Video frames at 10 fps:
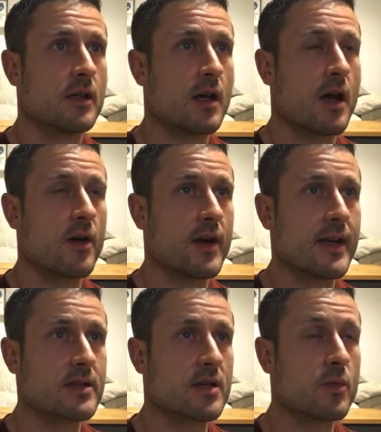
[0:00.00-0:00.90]

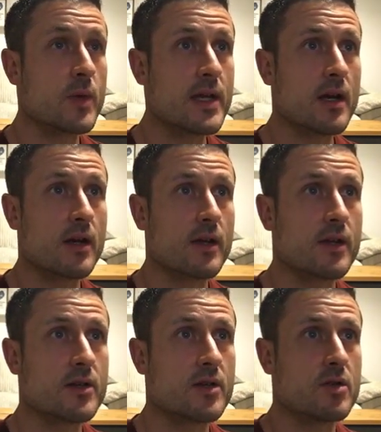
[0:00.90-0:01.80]
Alright, so we are going
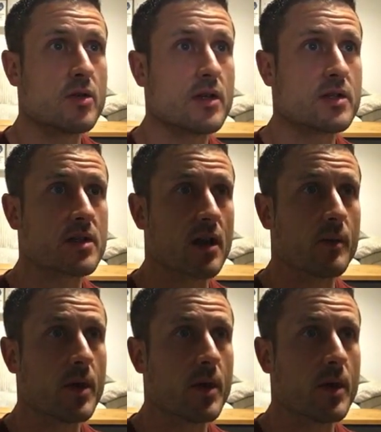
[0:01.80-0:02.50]
to do some